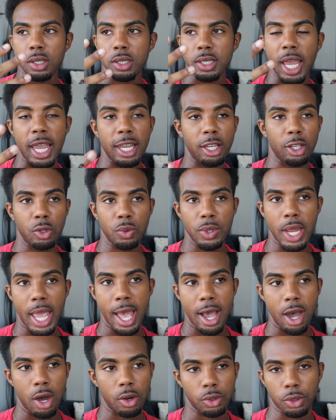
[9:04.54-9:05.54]
take you
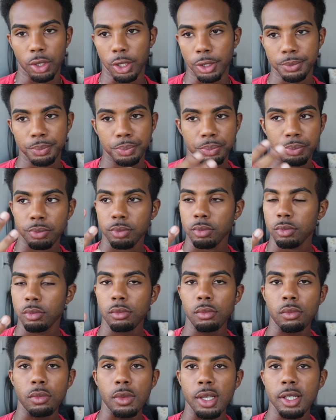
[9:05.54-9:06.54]
down or
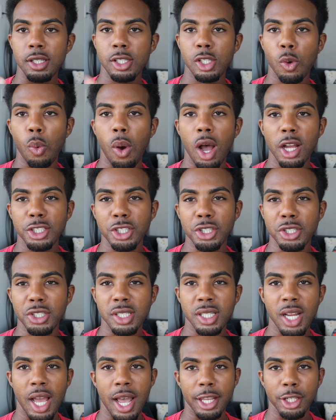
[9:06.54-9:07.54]
squash your
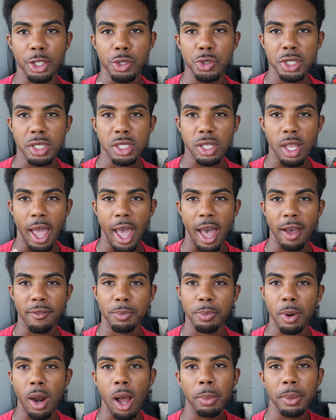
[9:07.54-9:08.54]
shine. You just
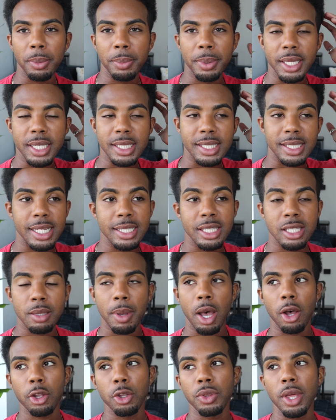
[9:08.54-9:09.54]
have probably a sense
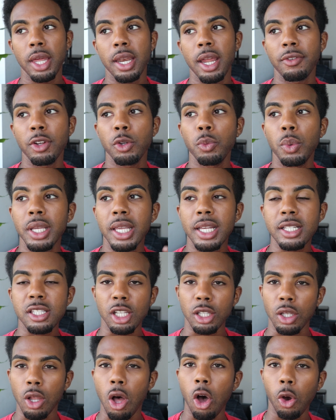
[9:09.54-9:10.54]
about you that everyone gets
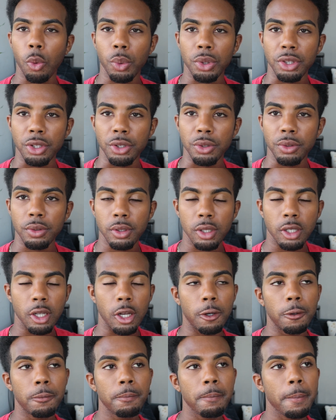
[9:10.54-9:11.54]
along with you, you
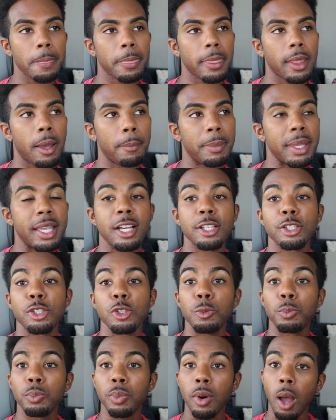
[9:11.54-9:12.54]
know? Because
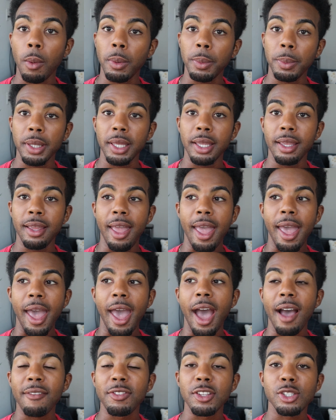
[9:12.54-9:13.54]
you probably
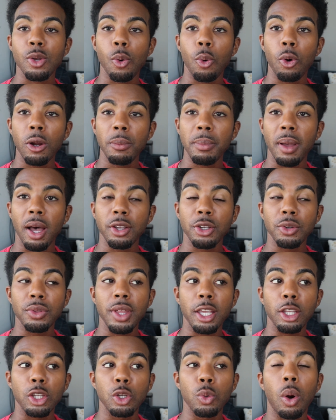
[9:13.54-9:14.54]
have this aura about you
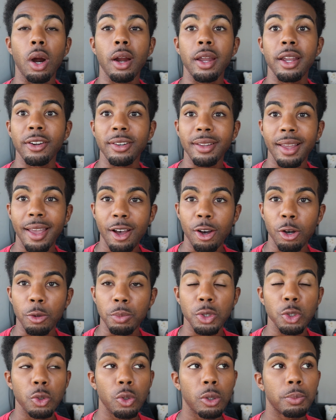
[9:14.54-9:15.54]
that you are here to
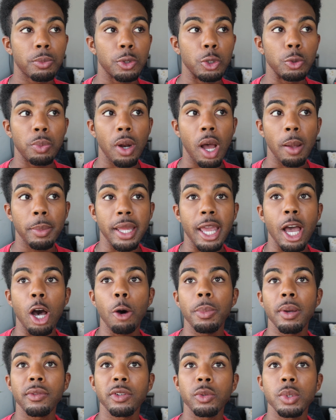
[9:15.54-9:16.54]
help. You probably
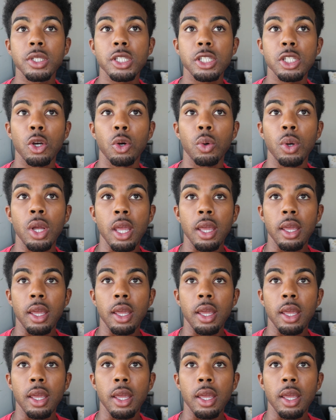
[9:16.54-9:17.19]
help everyone, so